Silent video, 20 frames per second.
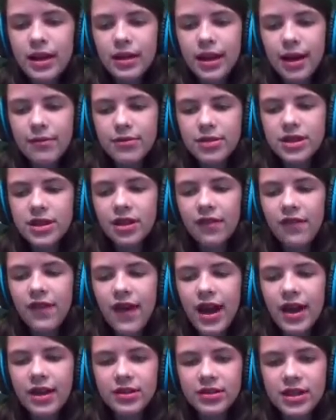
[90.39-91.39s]
that was in the
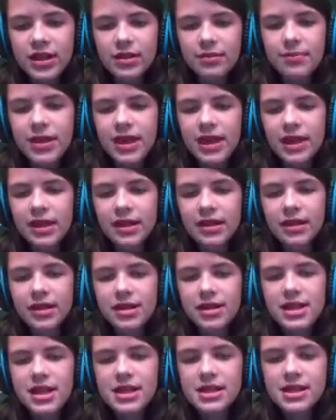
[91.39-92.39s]
files at the beginning of the
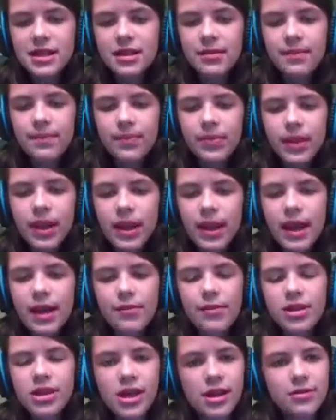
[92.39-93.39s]
season. And
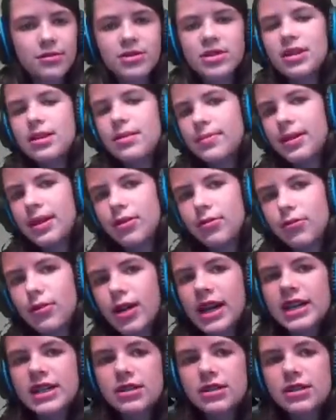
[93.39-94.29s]
we thought it was going to be Rick's